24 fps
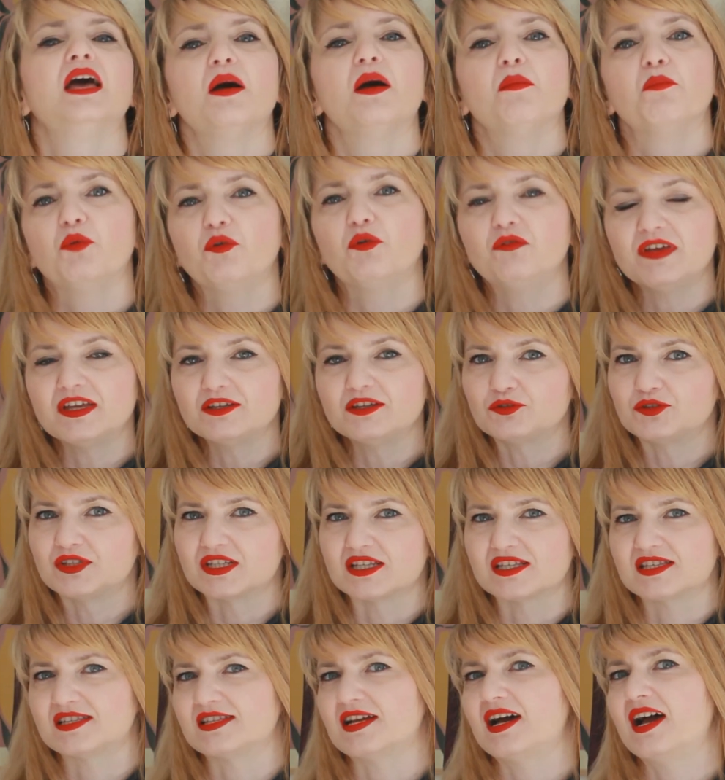Moving to the
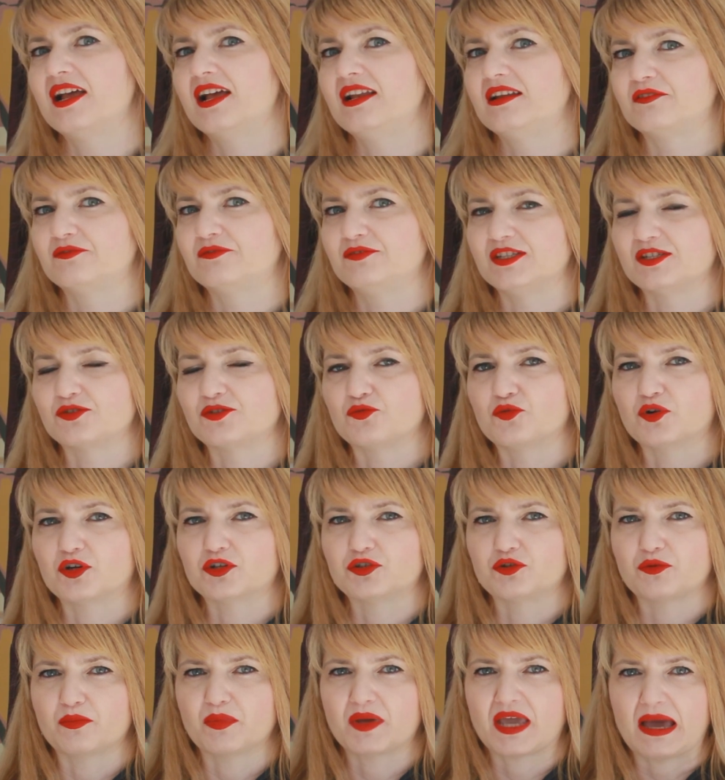style of this
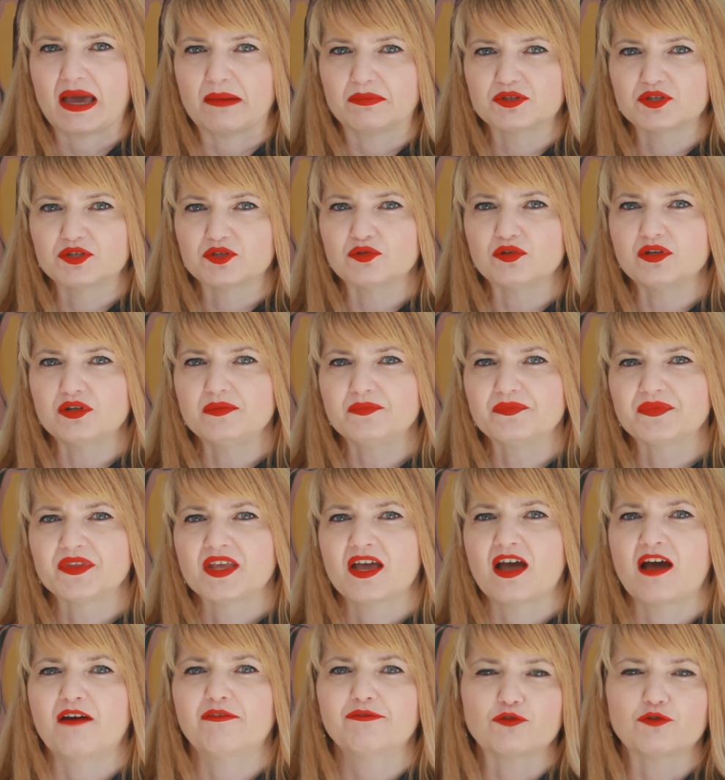wardrobe capsule,
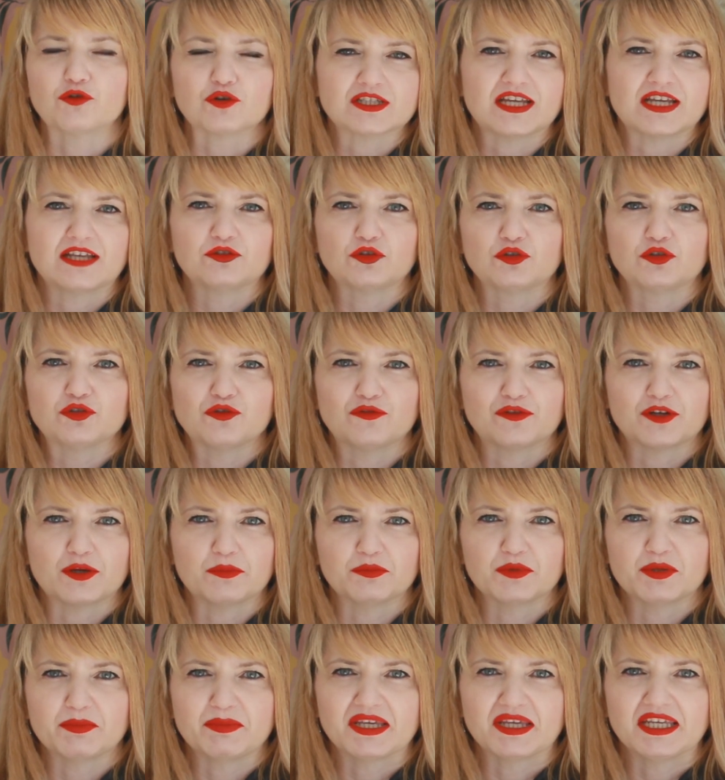of course I told you from
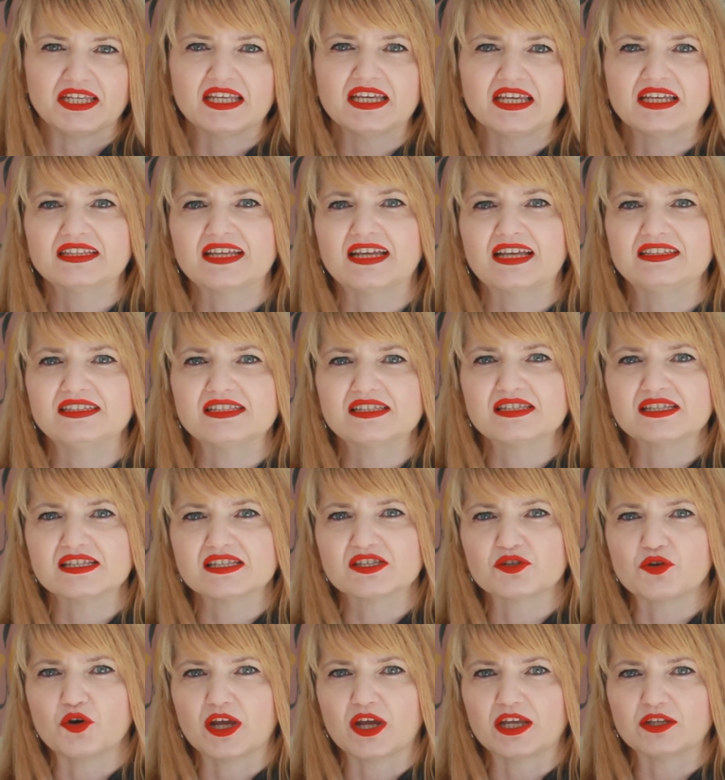the beginning that this is
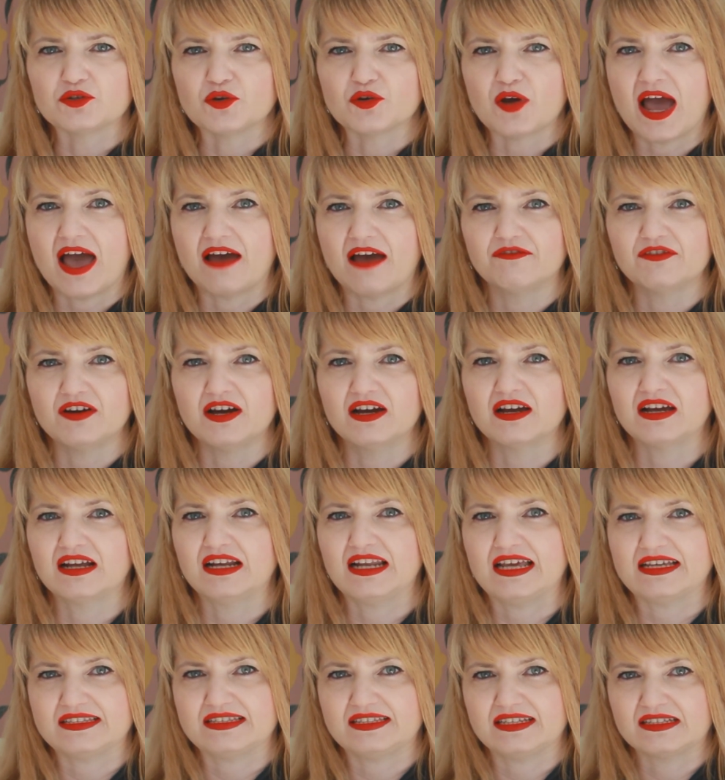going to have a
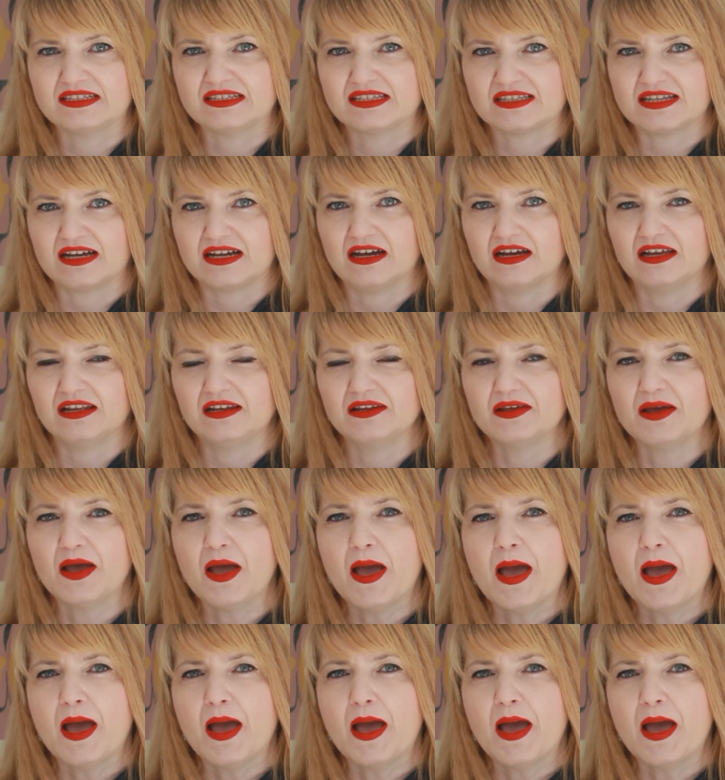classic style,